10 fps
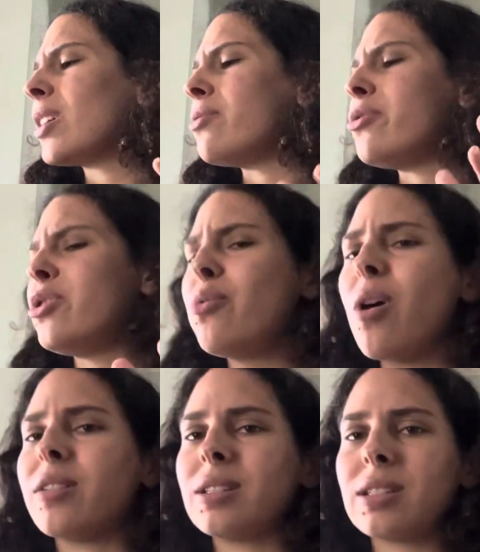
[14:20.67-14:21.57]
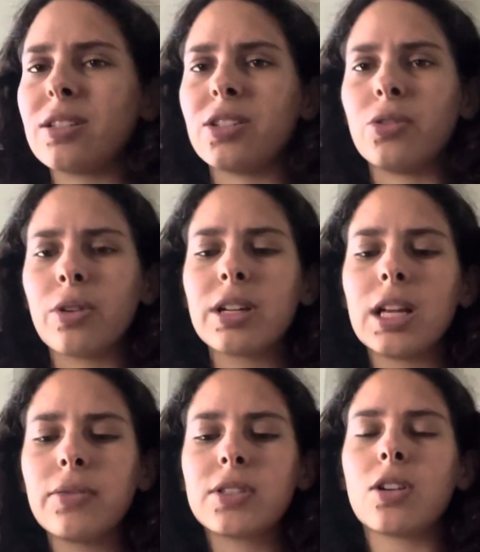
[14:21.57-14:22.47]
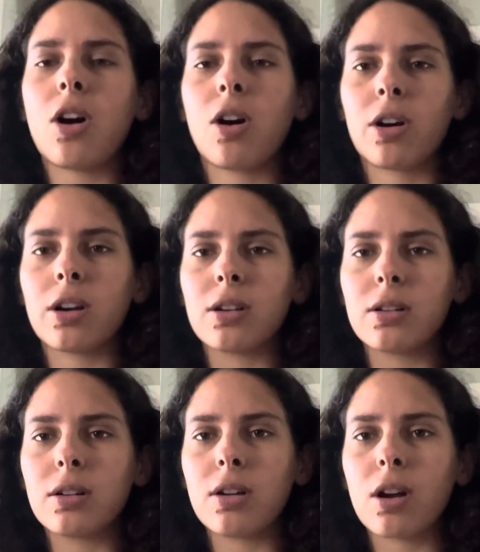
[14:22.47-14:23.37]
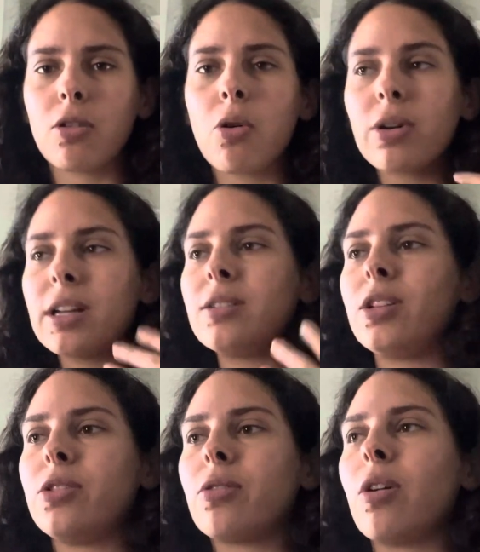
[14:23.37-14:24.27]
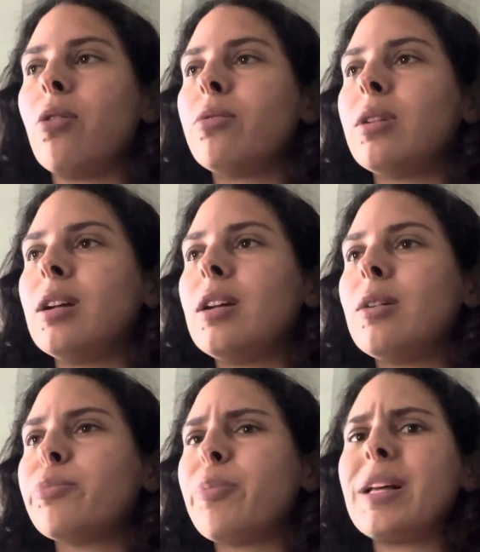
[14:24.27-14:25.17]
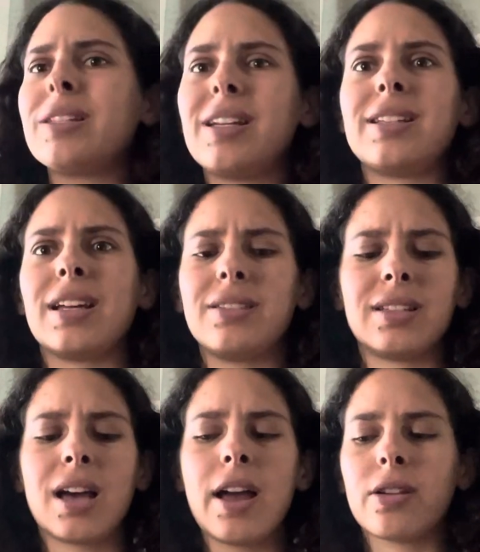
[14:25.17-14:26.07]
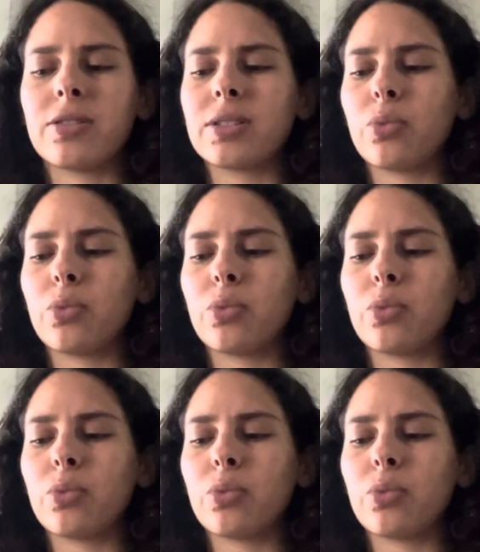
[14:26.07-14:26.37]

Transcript: nuanced your gifts are according to your own propensities and desires.